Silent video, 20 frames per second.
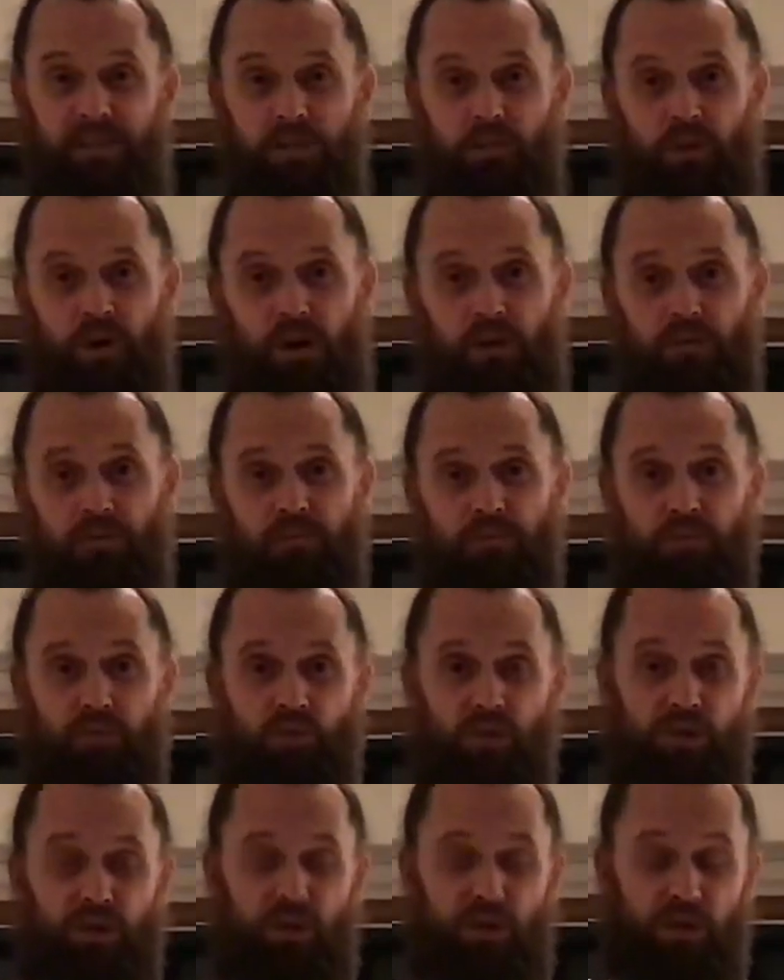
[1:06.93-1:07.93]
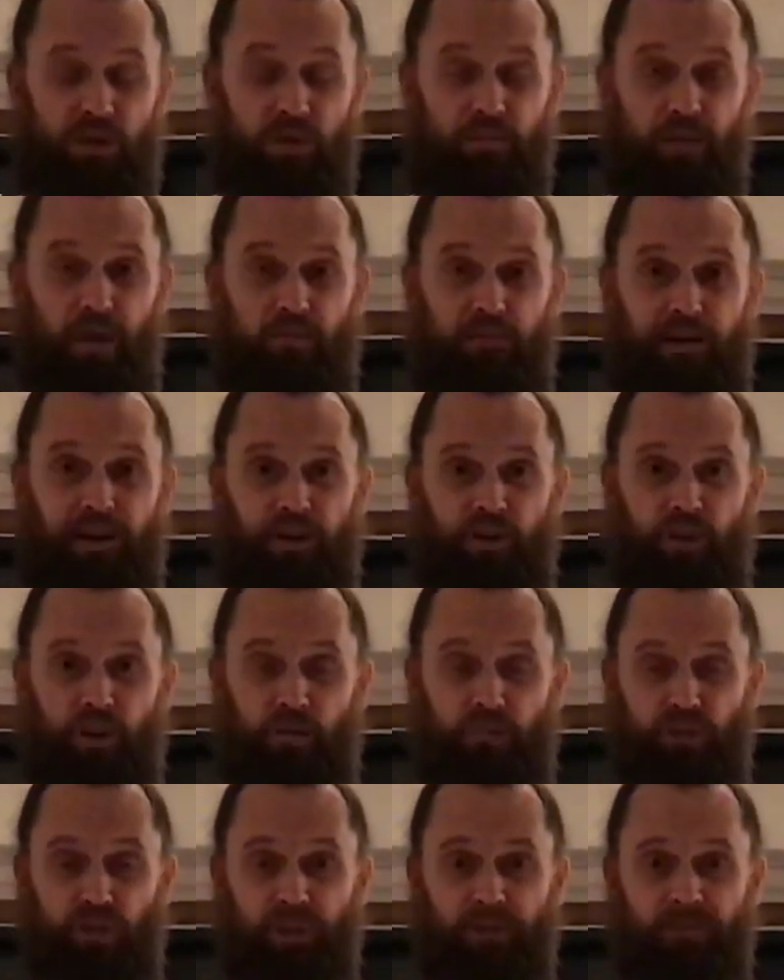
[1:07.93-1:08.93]
as well. Could be a really good
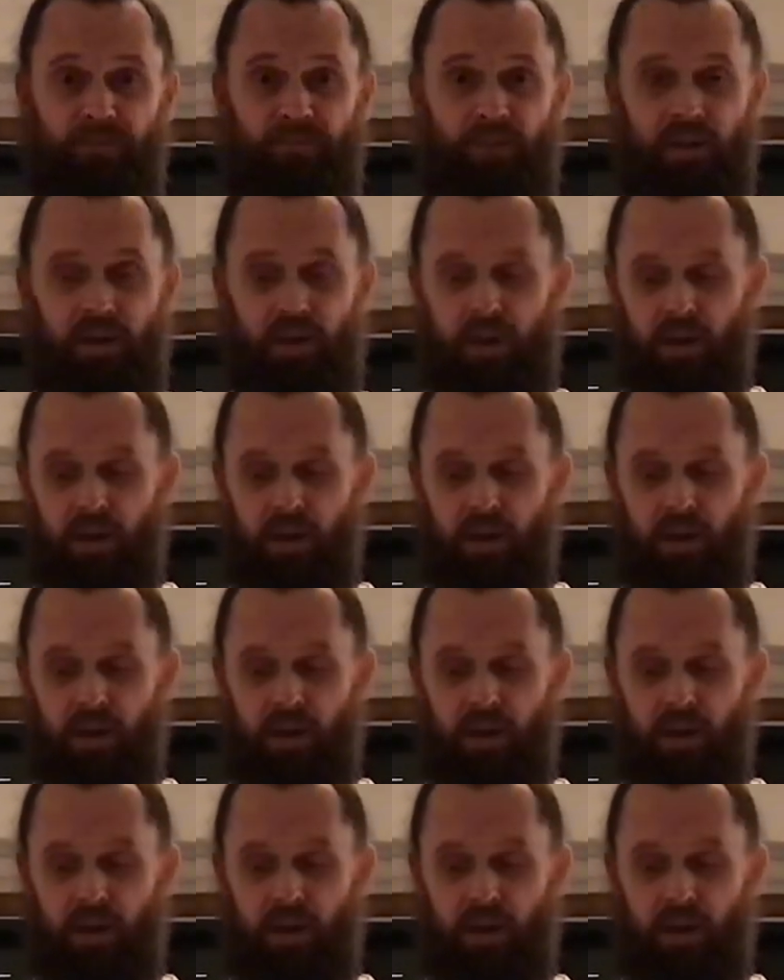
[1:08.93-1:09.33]
option.